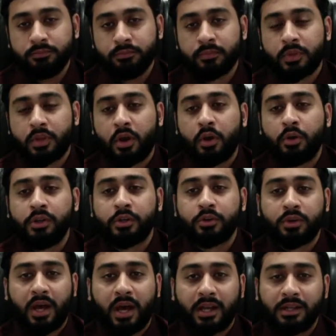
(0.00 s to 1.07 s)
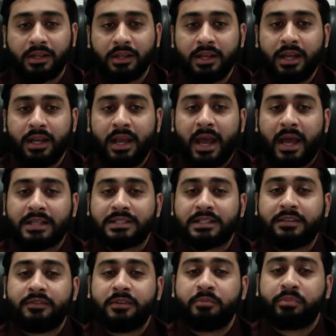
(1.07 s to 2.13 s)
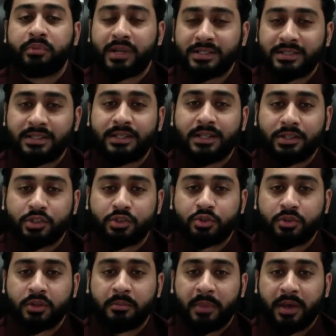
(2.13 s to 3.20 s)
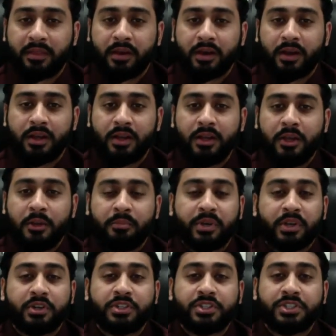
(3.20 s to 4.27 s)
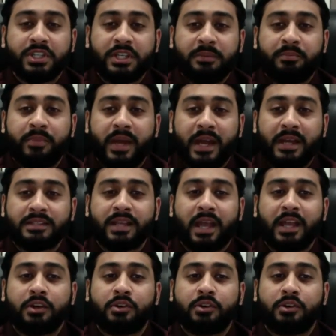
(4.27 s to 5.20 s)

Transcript: The Holy Quran has given precedence to the mother because she bears a